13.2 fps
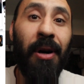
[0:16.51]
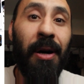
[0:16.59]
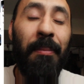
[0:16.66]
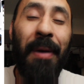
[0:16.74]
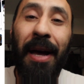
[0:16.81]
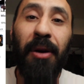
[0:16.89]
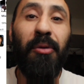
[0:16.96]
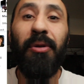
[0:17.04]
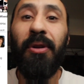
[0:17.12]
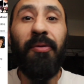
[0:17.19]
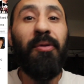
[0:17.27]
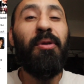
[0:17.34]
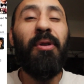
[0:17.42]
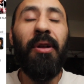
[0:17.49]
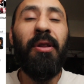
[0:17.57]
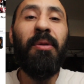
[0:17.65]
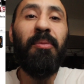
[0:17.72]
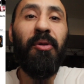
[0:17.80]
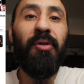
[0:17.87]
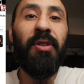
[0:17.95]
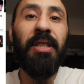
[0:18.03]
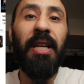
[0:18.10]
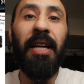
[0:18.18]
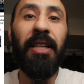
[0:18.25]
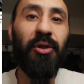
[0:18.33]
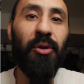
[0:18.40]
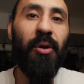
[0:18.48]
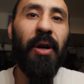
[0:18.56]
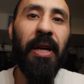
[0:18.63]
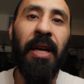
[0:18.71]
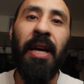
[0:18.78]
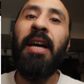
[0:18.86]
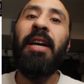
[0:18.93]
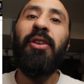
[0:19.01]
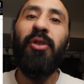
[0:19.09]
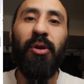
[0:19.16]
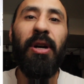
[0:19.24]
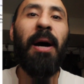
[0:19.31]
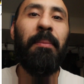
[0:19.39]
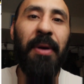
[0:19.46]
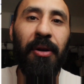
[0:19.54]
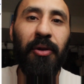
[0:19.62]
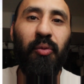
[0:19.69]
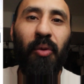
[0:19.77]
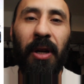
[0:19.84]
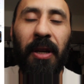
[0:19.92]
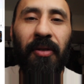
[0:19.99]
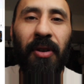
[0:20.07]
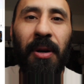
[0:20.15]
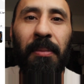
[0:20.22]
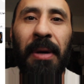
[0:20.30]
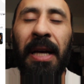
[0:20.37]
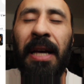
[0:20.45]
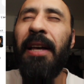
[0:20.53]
uh, Michael, and a few other movies that I enjoy. You Got Mail is one of them.